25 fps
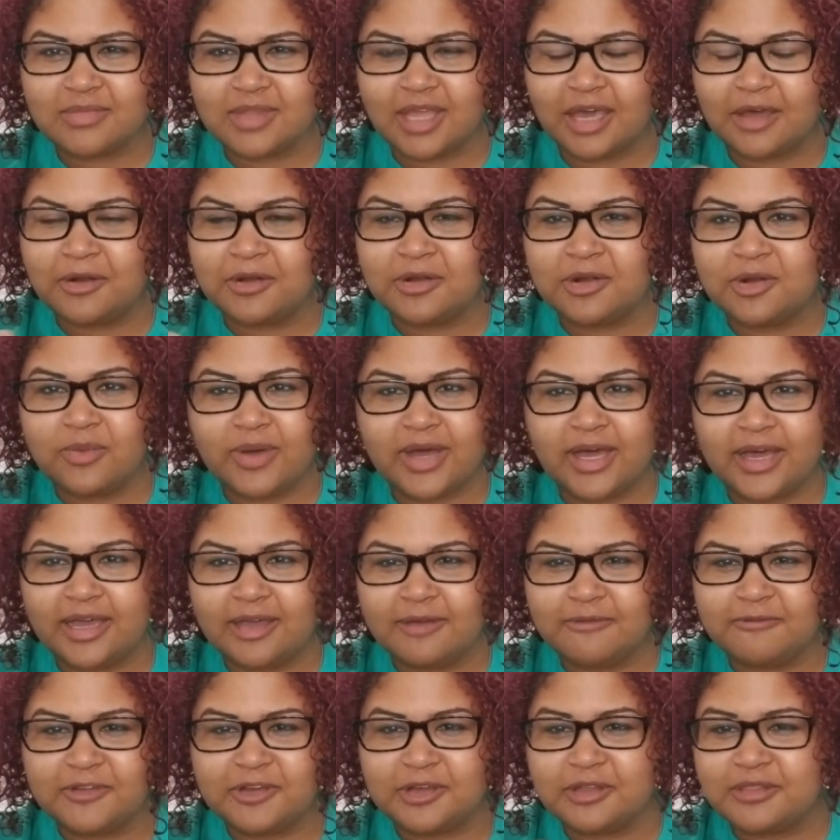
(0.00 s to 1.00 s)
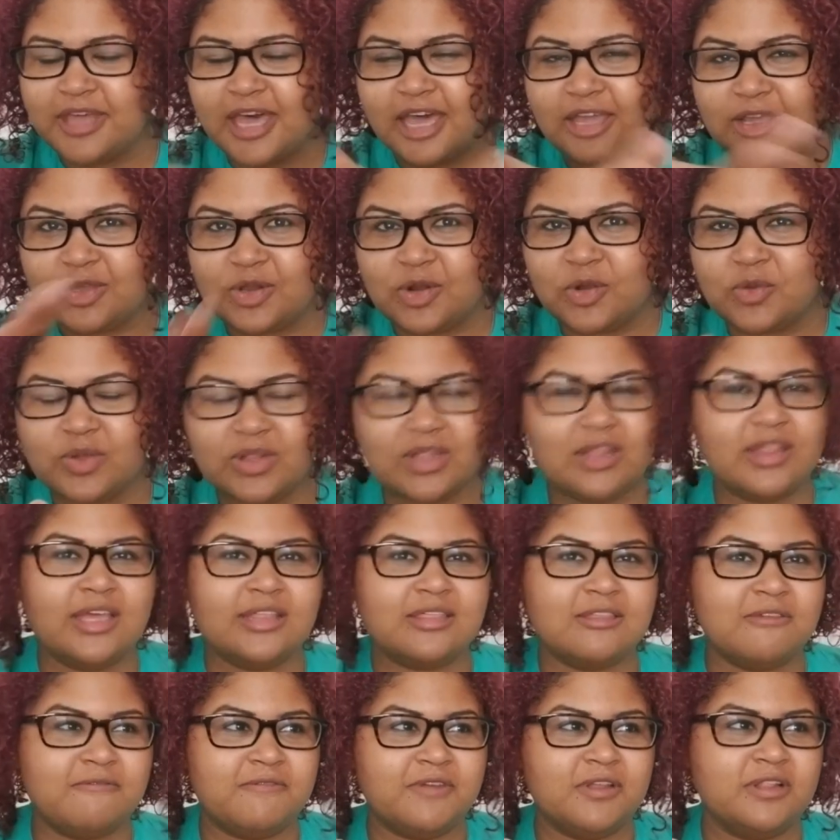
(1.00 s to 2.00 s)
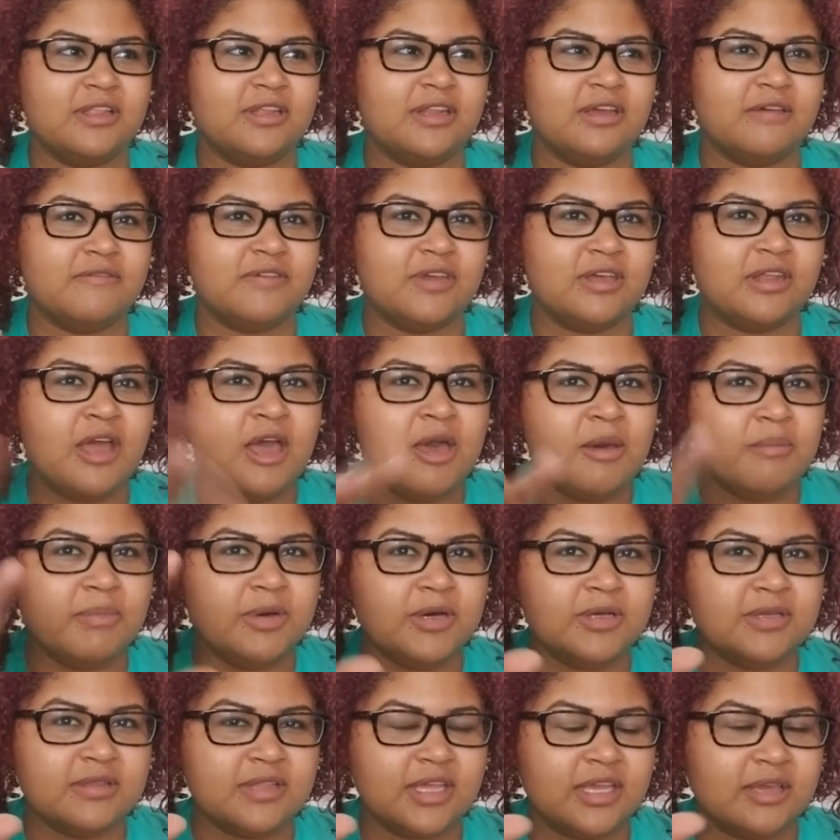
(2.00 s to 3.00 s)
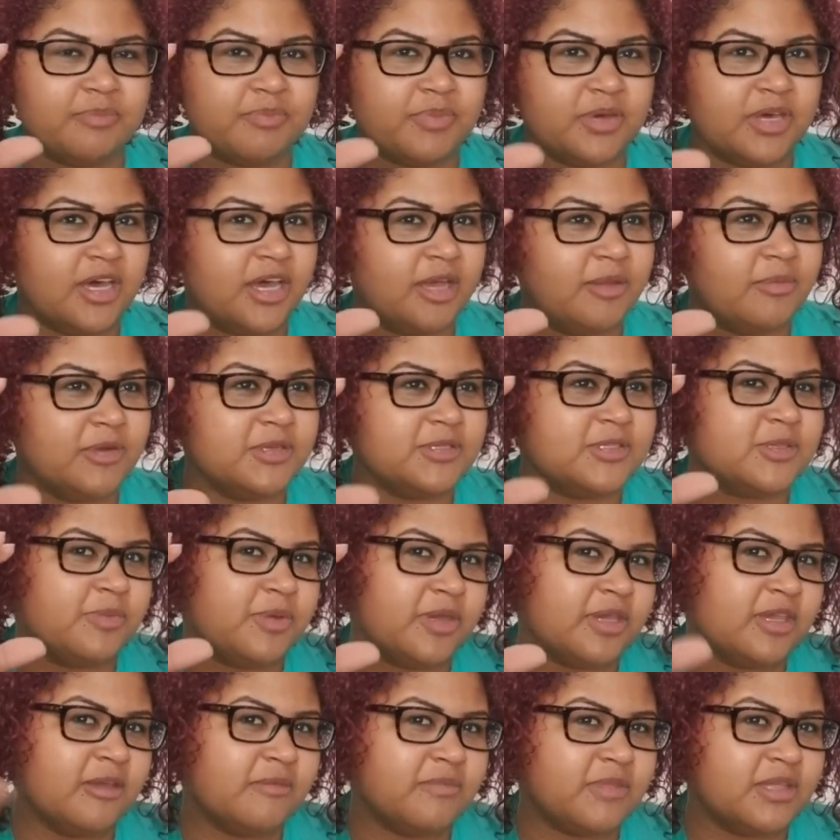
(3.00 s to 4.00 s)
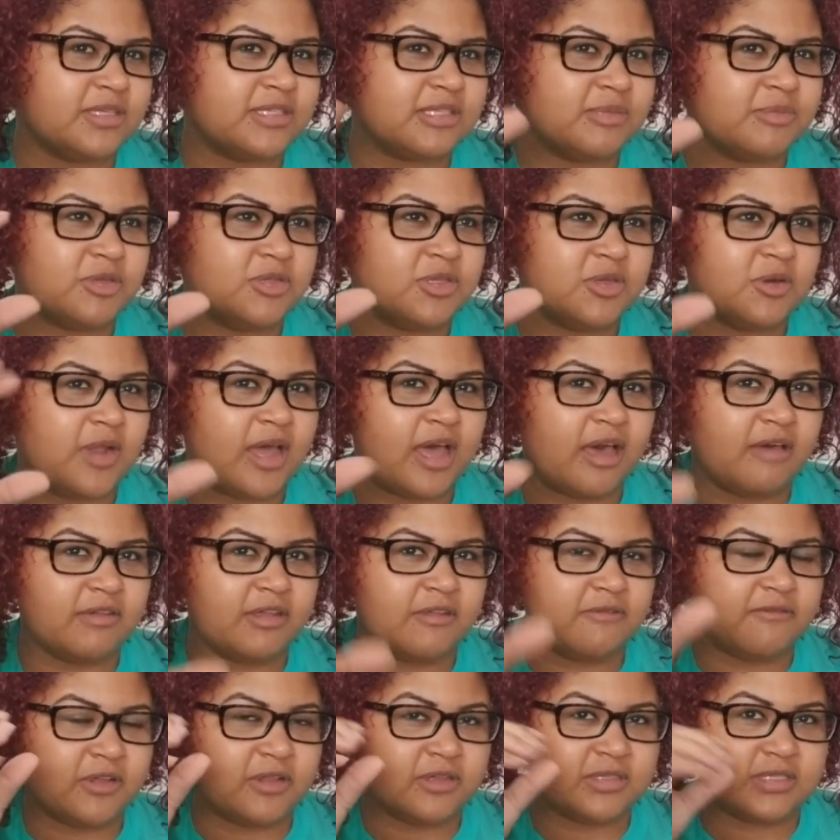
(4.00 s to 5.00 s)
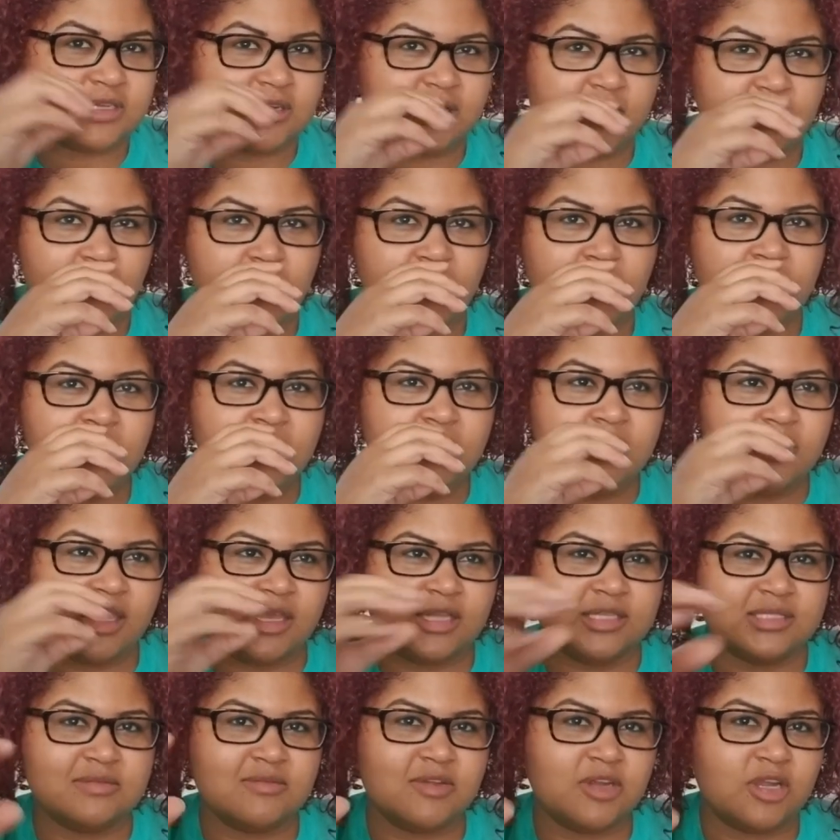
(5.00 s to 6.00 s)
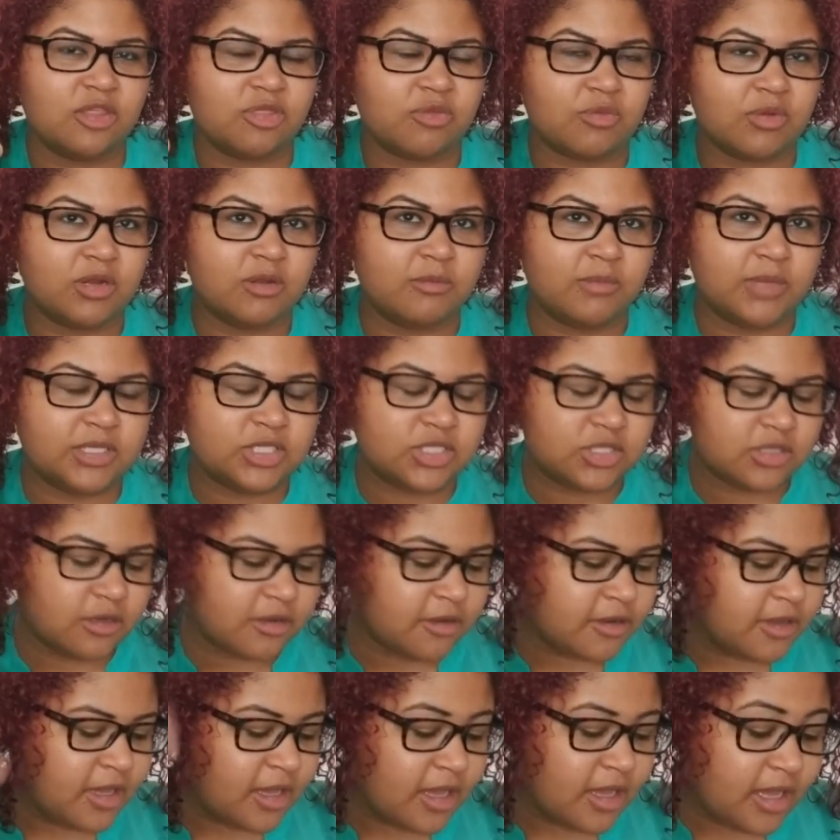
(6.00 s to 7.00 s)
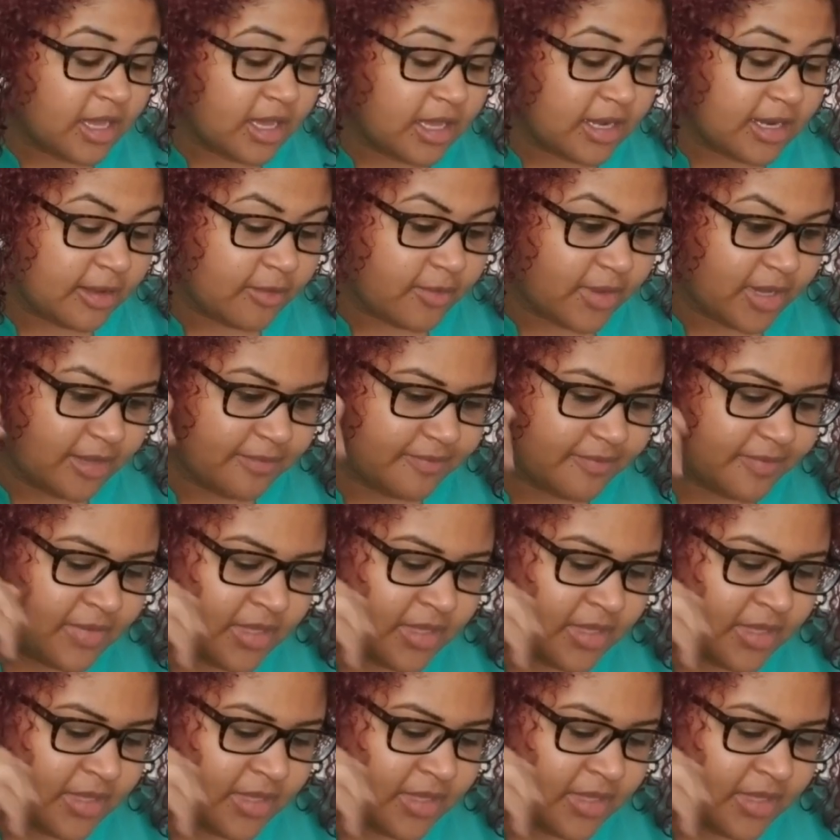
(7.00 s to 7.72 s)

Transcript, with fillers: I don't know why I'm feeling that. You don't really like the fill-in of it. Mo like, but I'm also picking up that some of you don't have it filled in at all. Like it's very three-dimensional. Anyway,